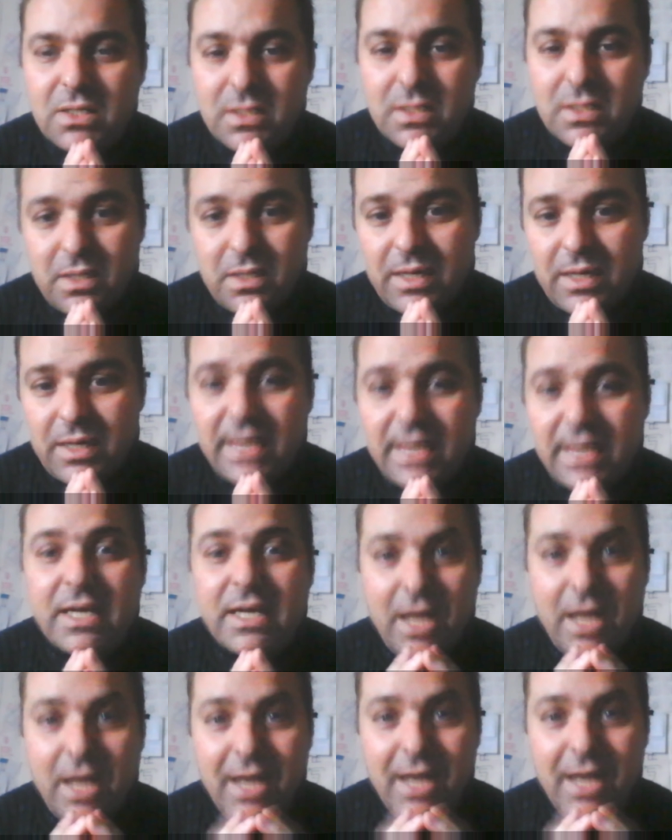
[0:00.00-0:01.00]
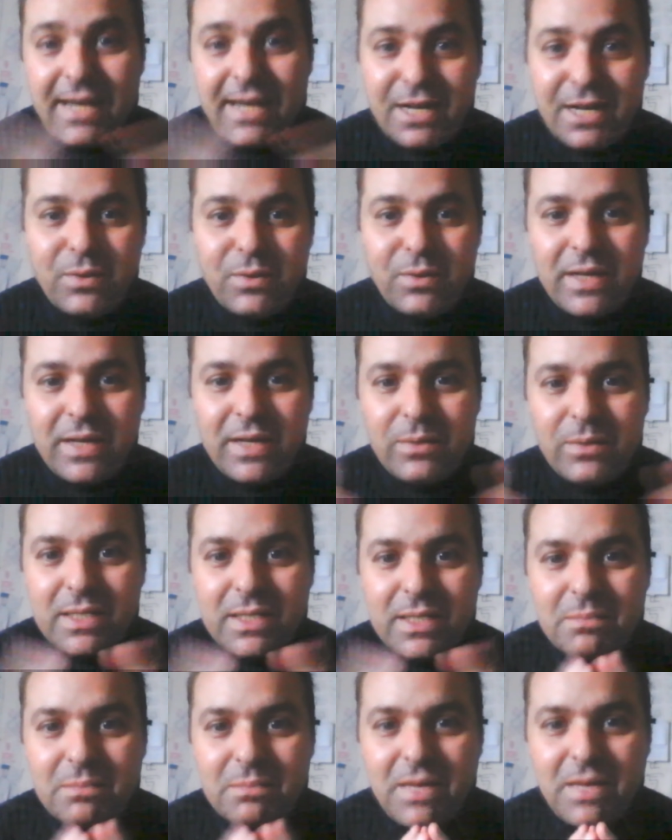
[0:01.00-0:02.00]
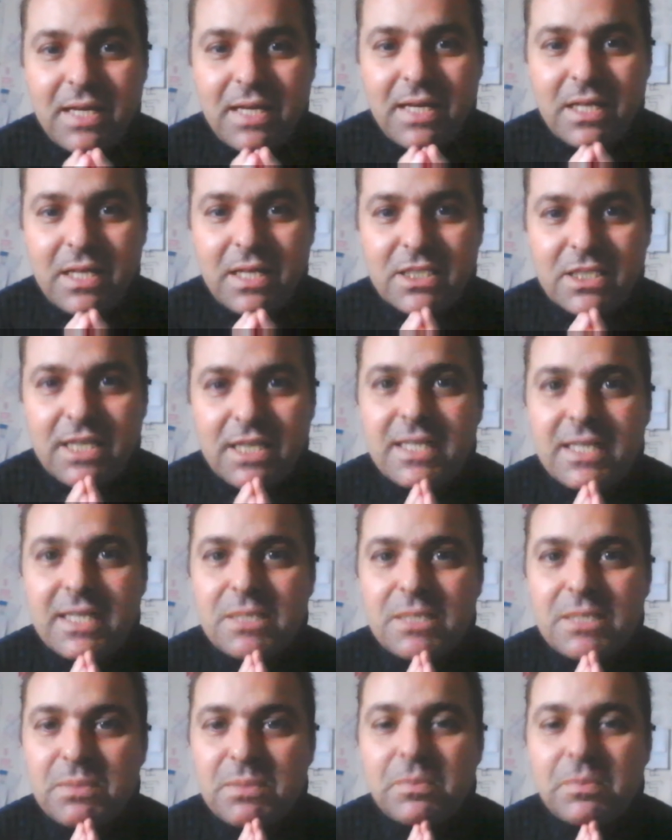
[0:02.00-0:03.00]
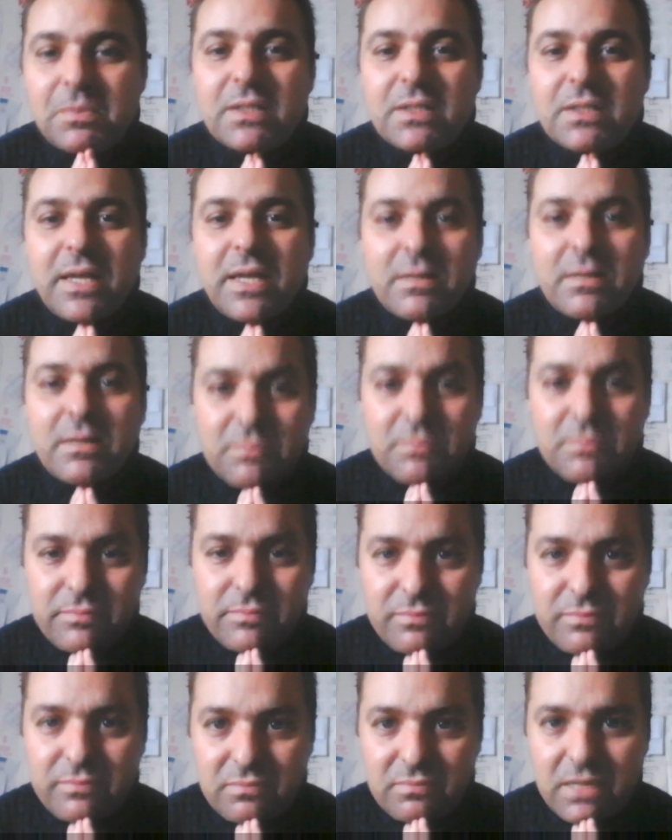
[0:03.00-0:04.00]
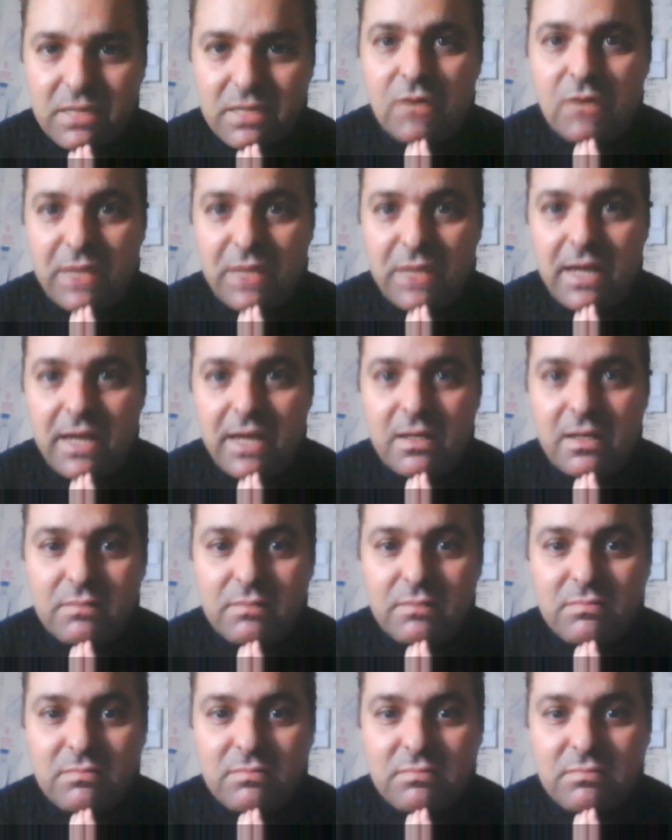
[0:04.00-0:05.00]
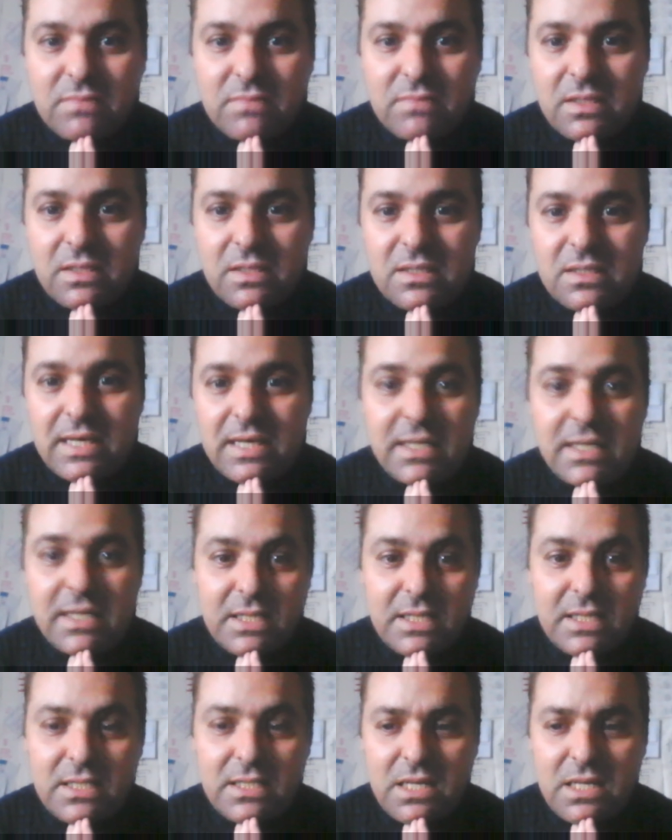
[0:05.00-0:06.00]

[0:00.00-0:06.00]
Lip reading: I can I can agree with many Chinese people out there saying this,